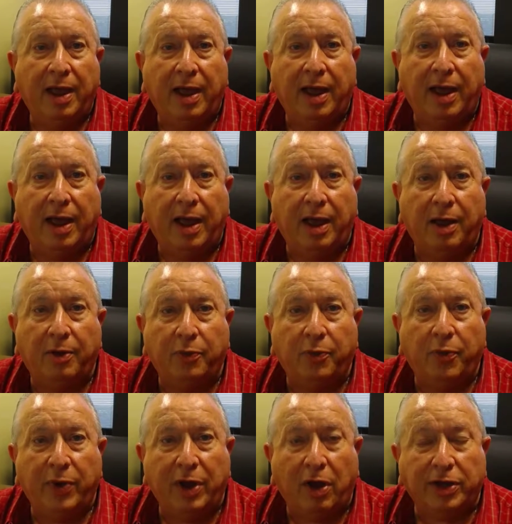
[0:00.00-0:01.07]

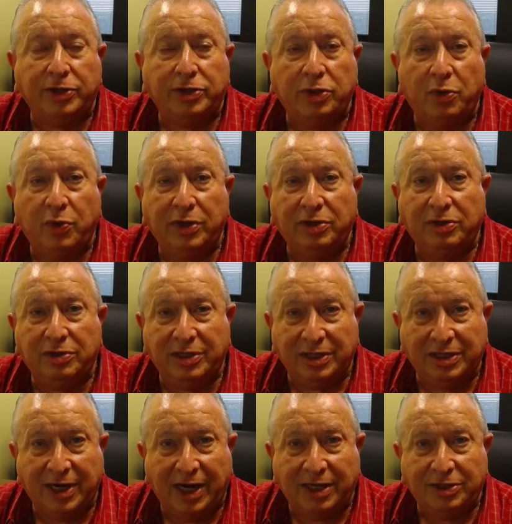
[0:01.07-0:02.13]
We also would
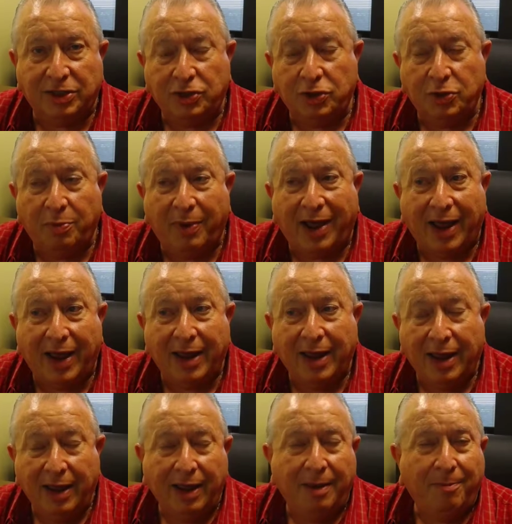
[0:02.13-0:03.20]
suggest that you buy
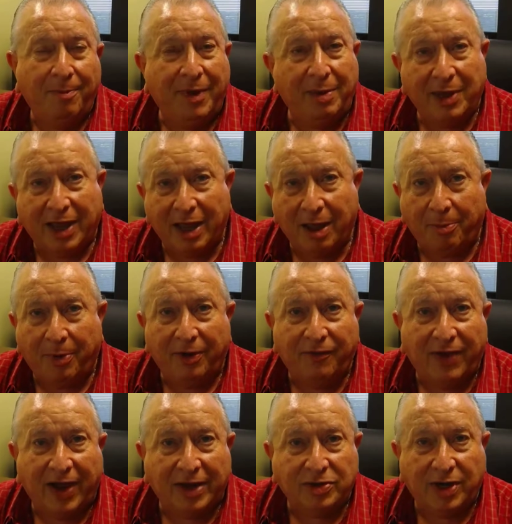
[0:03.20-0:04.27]
maybe a couple of
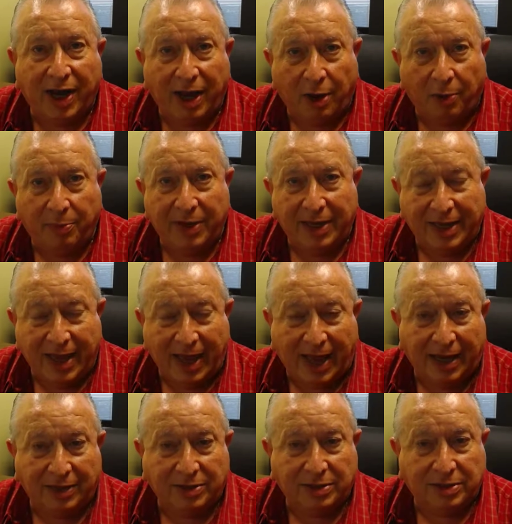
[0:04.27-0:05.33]
extra LP
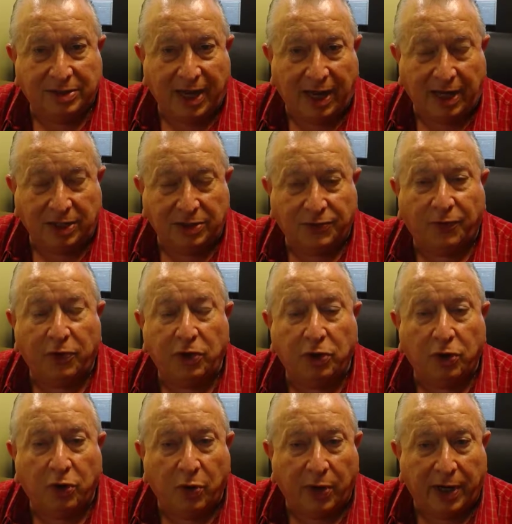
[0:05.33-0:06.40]
gas tanks for your
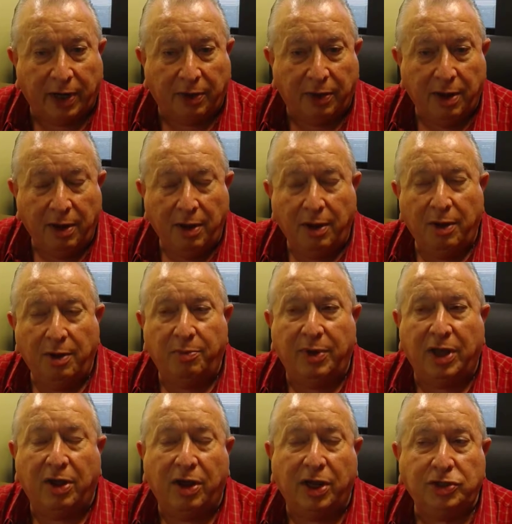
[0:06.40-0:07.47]
grill,
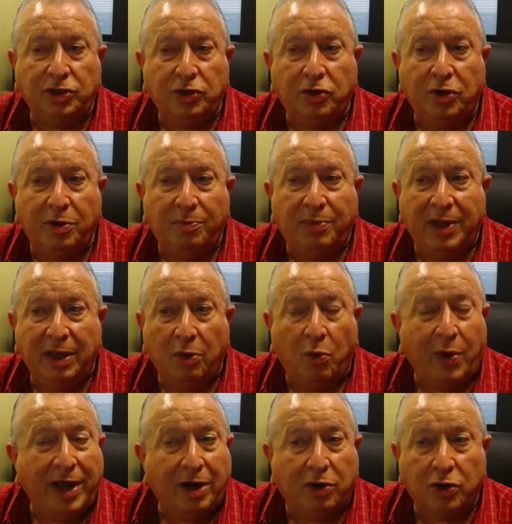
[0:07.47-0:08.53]
because you could be a
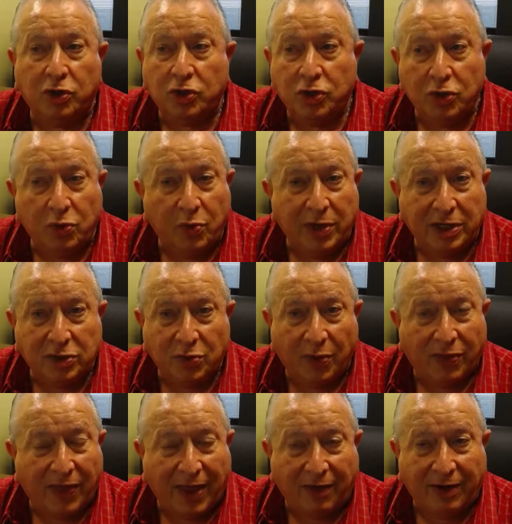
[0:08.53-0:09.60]
week or 2 weeks
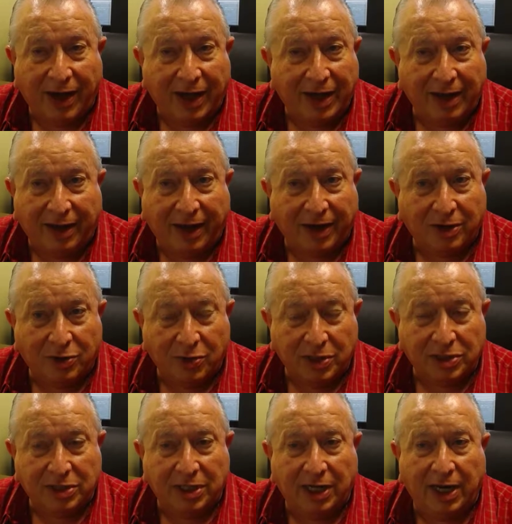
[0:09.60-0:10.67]
without any
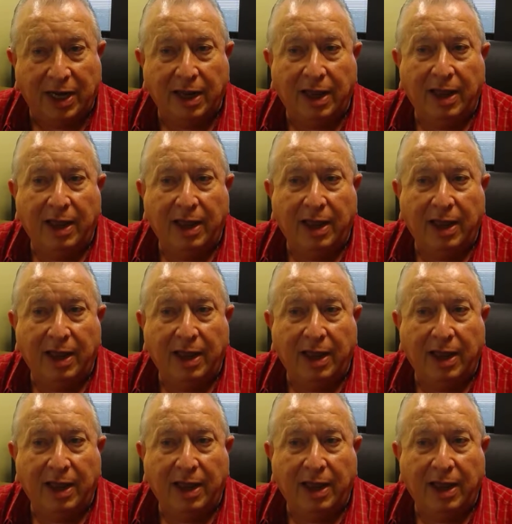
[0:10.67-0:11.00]
electricity,